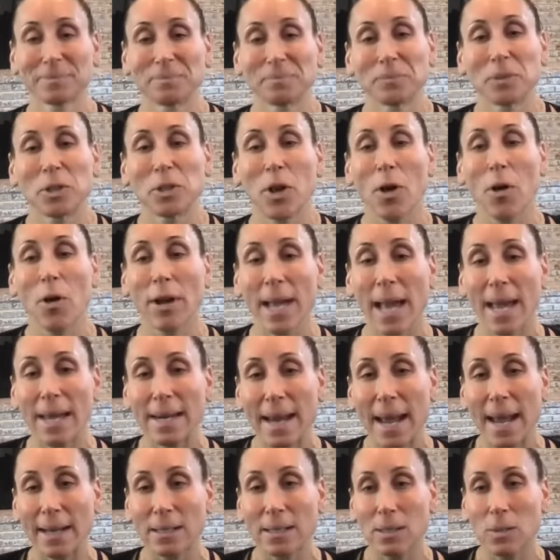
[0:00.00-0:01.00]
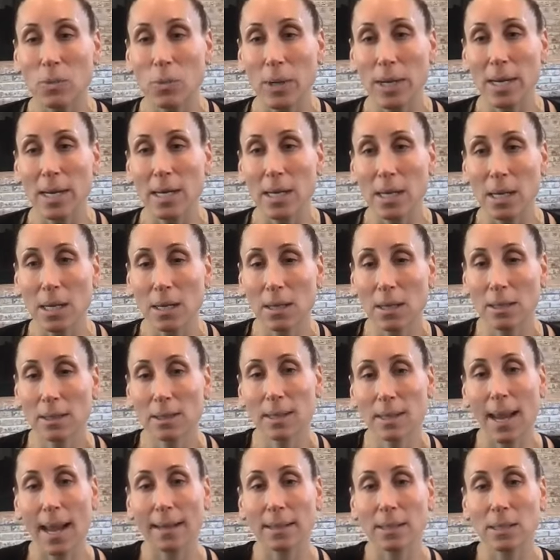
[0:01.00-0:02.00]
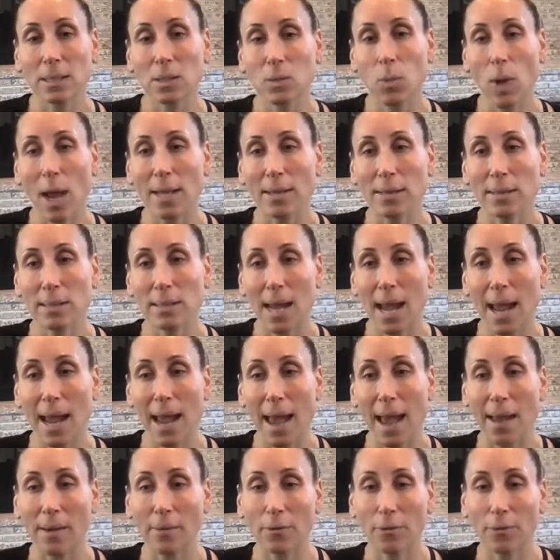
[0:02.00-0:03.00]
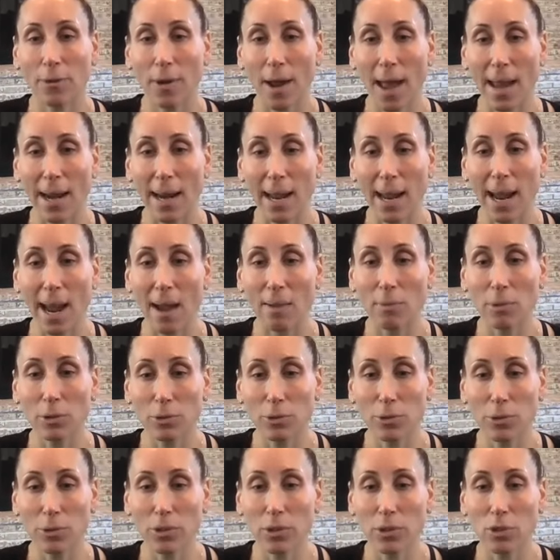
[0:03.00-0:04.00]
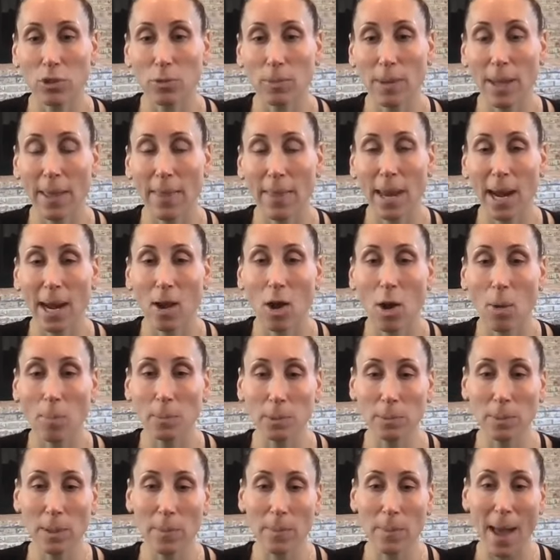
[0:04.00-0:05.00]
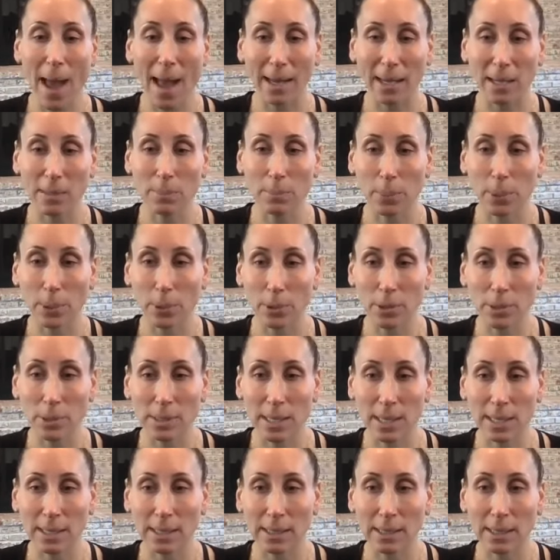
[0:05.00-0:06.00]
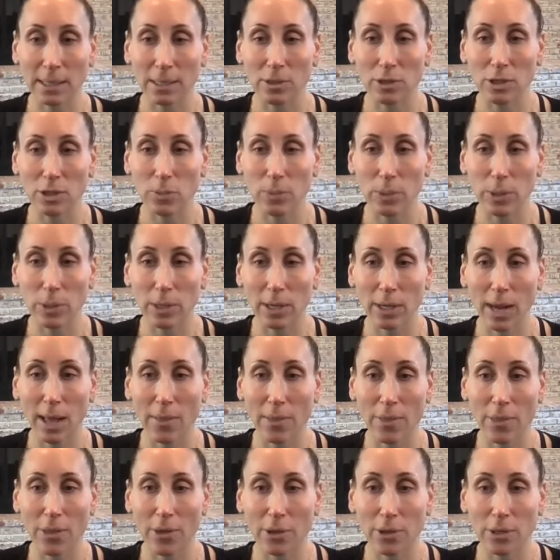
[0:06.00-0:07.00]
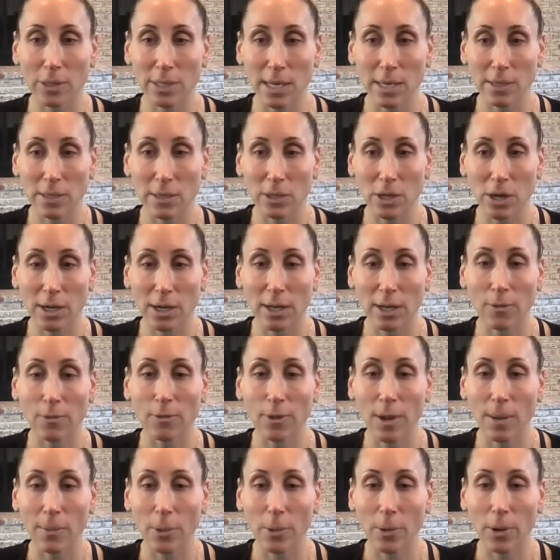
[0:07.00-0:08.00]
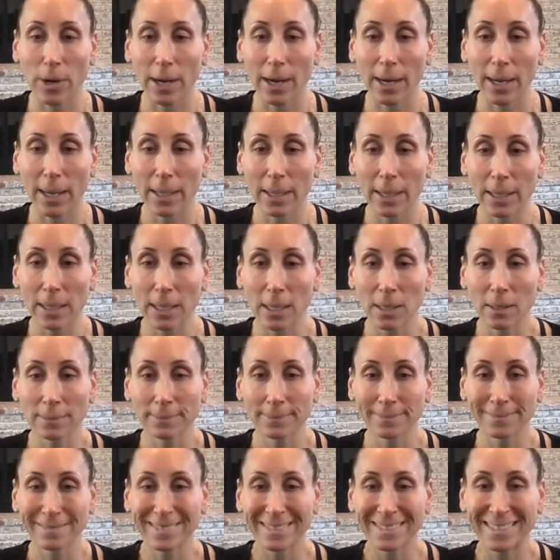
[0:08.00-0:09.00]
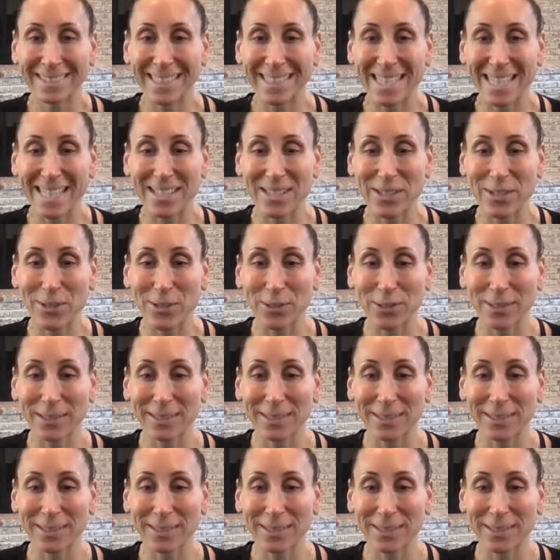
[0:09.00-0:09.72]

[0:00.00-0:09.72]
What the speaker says: We'll go again next week. Next Wednesday and Friday, I will do Zoom. And then I hope to be back in person at Inner Spirit on Thursday, starting February. See you soon.